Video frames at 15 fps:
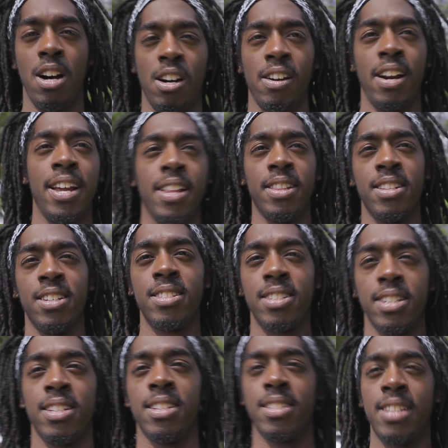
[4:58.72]
Alright, this
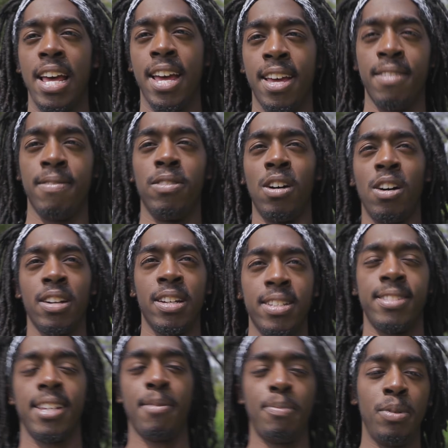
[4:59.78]
is a vlogging
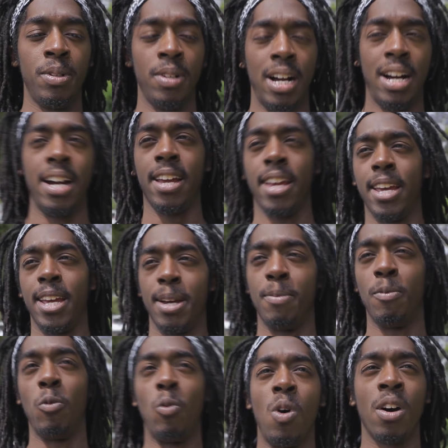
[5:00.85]
sample. I
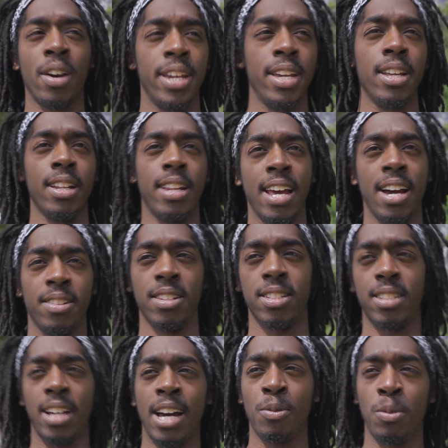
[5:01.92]
am walking down the
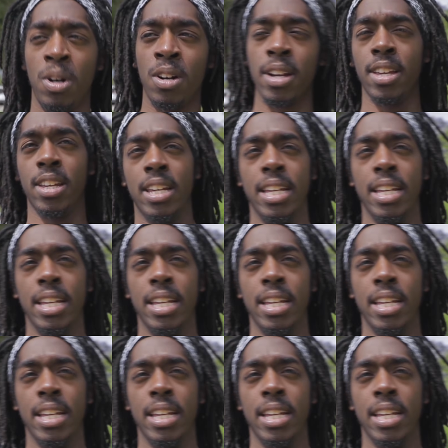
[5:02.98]
sidewalk.